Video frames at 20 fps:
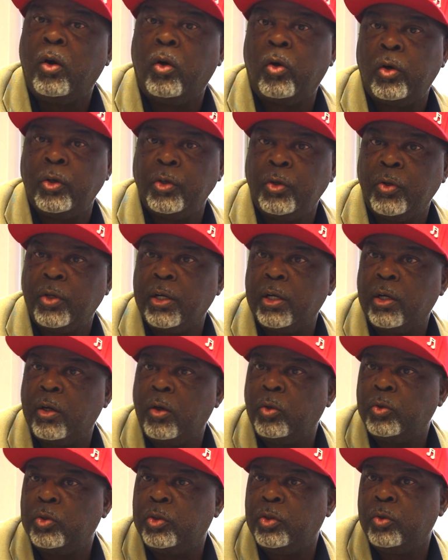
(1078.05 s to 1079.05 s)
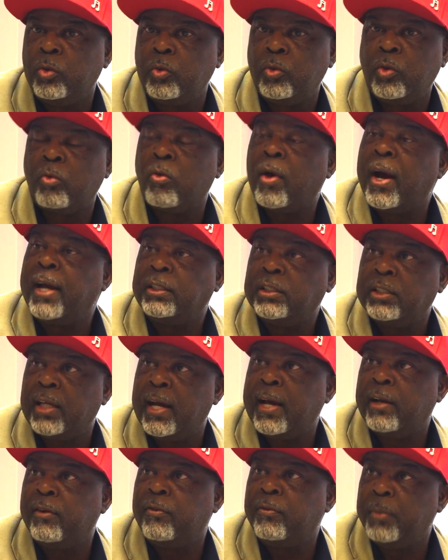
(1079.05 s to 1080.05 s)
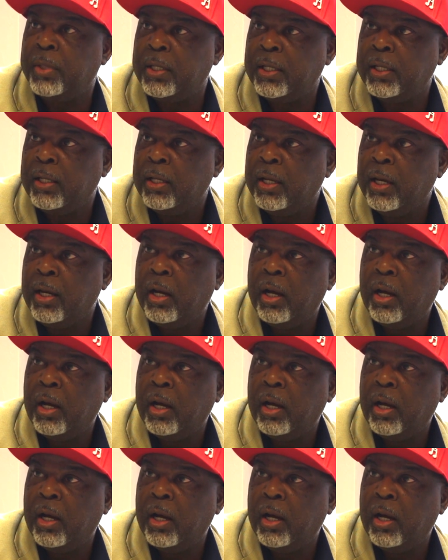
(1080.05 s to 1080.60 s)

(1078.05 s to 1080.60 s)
or you can go to the write side of me